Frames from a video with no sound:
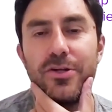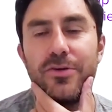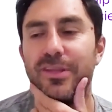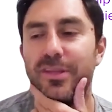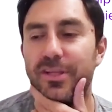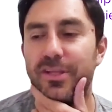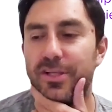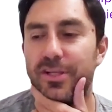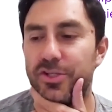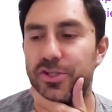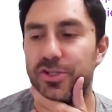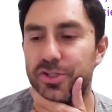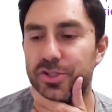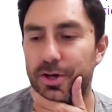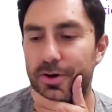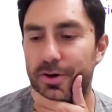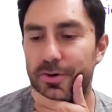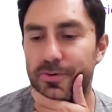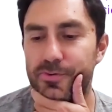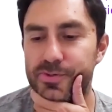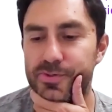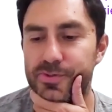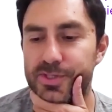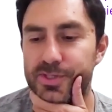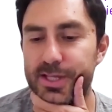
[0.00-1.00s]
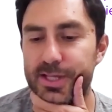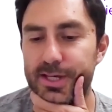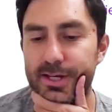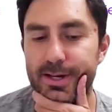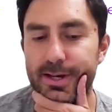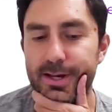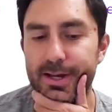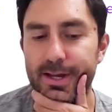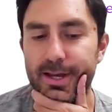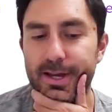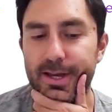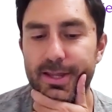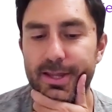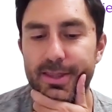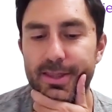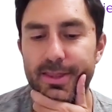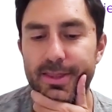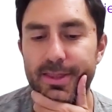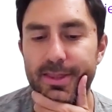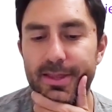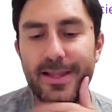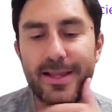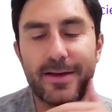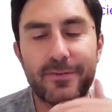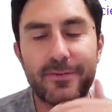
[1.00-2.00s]
really shows the
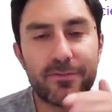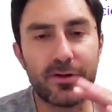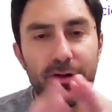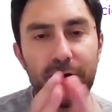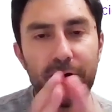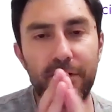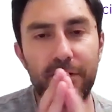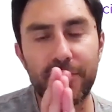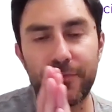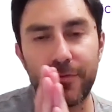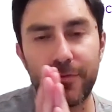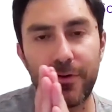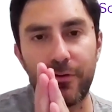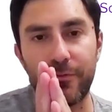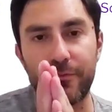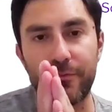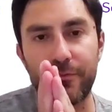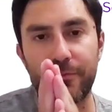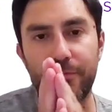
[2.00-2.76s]
level of